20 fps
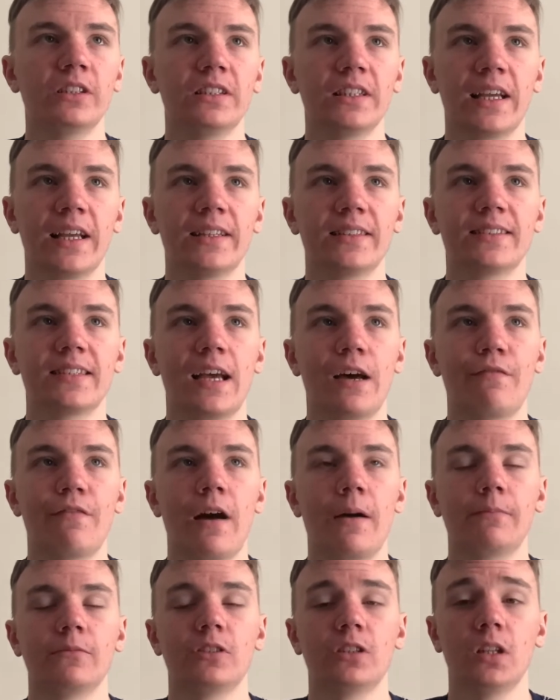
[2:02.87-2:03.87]
against
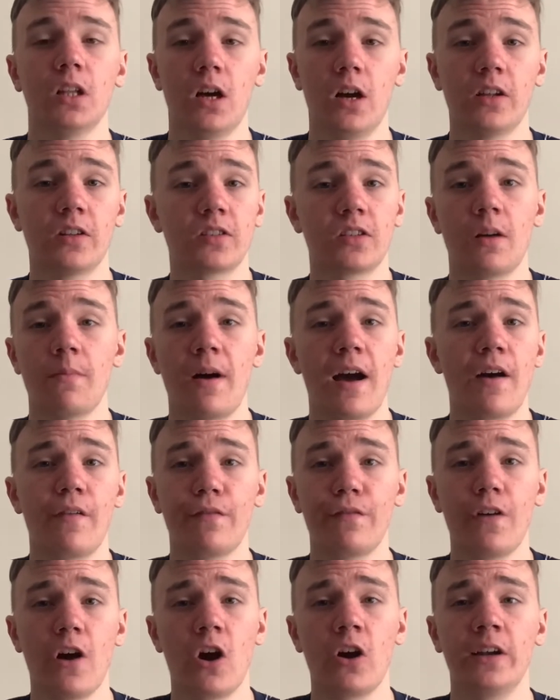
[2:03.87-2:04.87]
Southampton last time
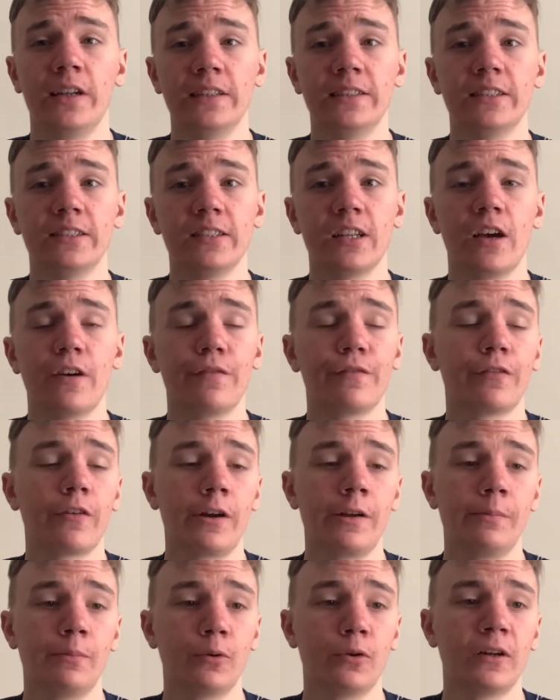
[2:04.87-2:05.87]
out. Thoroughly deserved
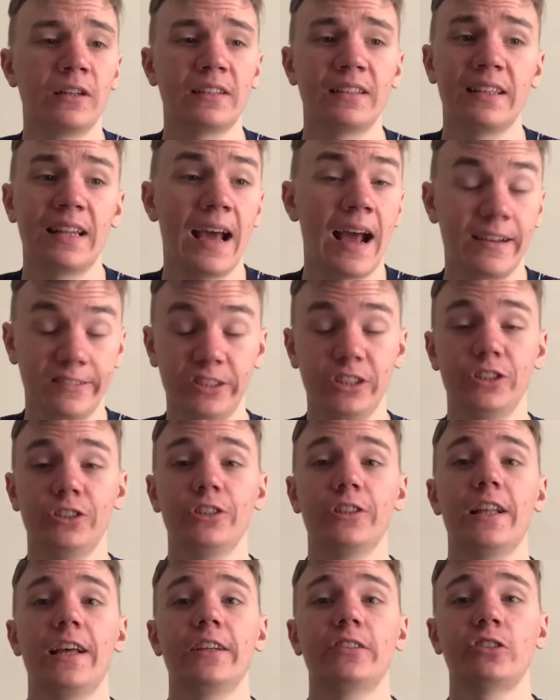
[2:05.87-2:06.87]
3 points. And they actually
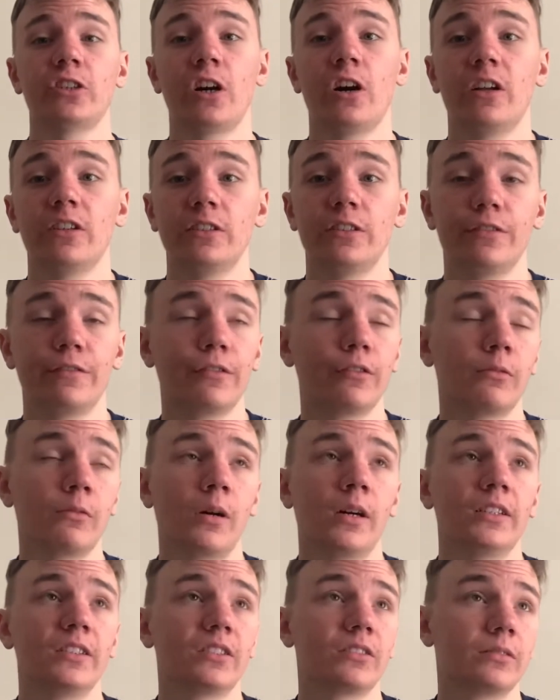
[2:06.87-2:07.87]
took their chances for
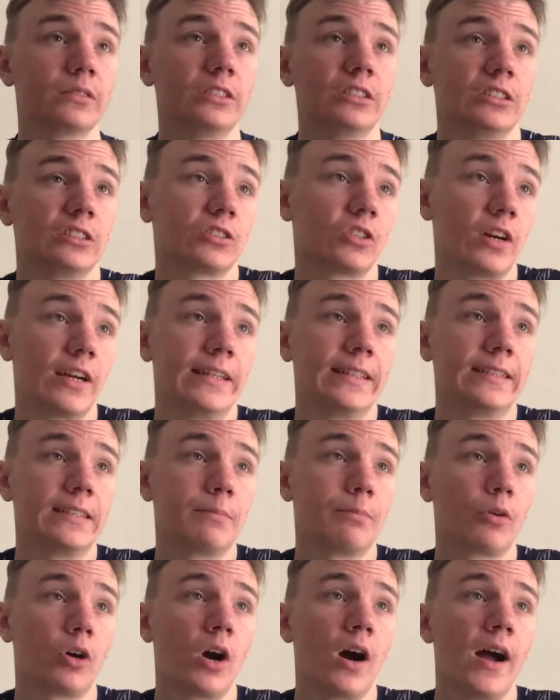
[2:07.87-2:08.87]
once, which is credit to
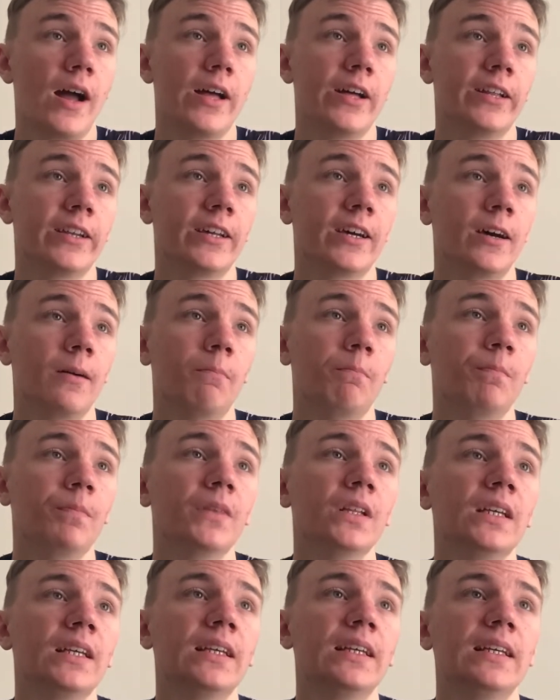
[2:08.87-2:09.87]
Brighton. On
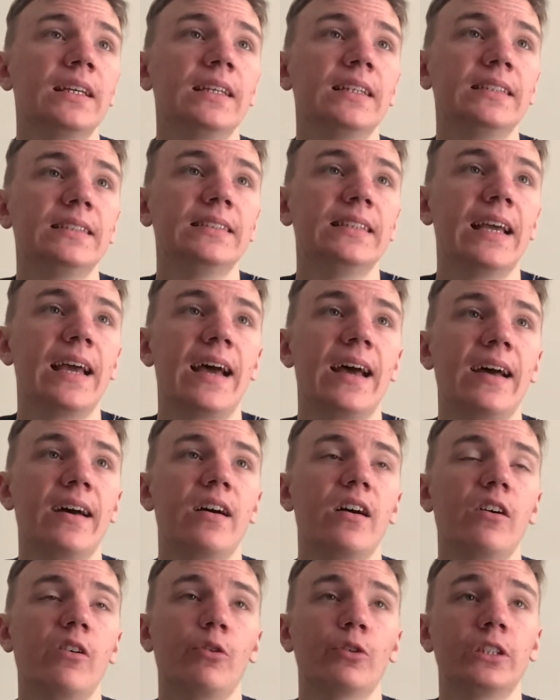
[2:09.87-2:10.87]

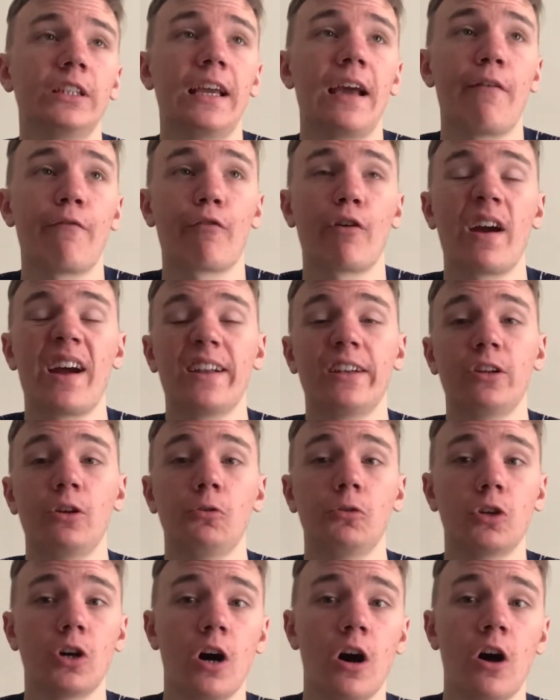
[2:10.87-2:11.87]
the other hand,
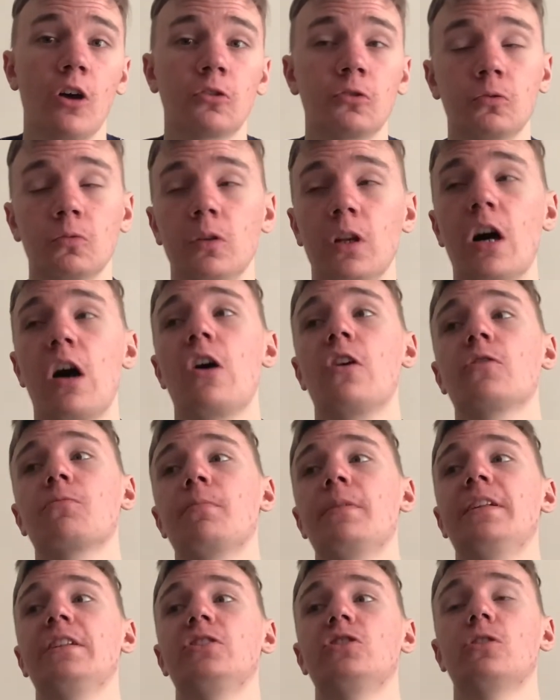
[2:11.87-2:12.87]
Newcastle,
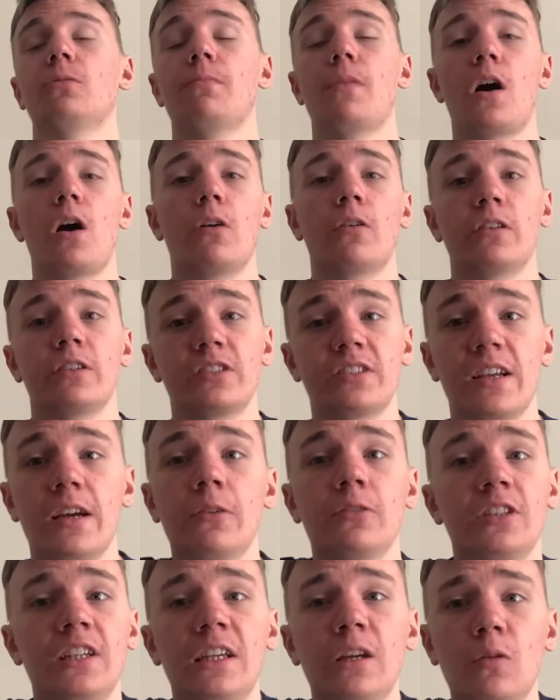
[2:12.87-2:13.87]
last-minute Jamal
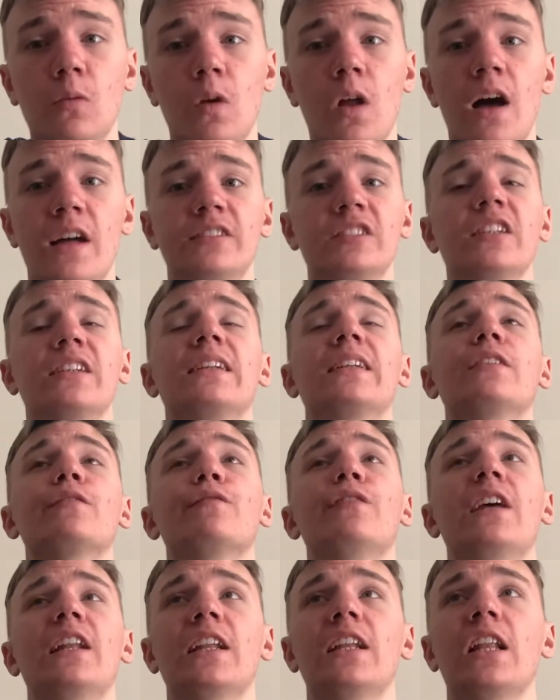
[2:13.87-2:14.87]
Lascelles equaliser
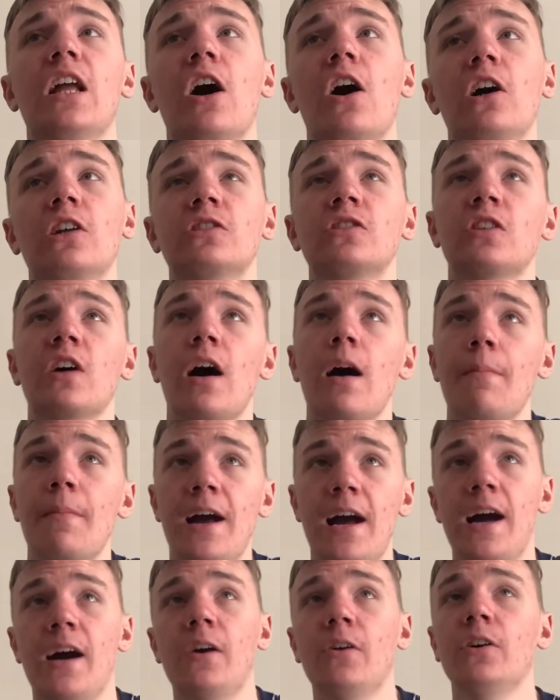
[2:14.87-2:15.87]
against Villa last time
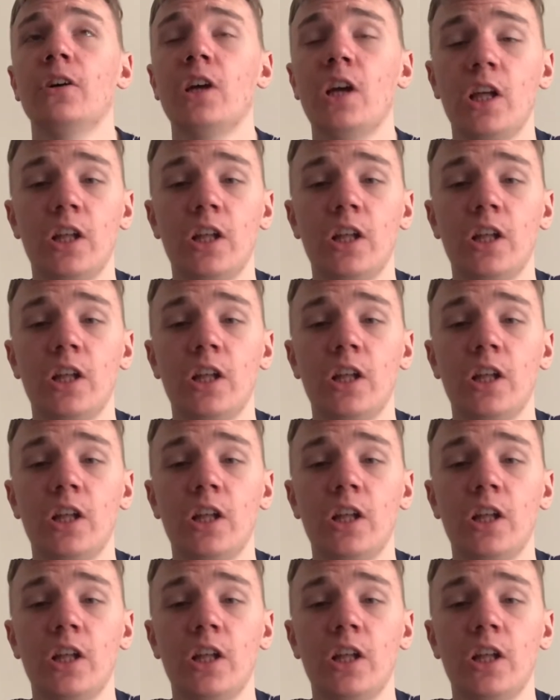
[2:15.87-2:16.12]
out.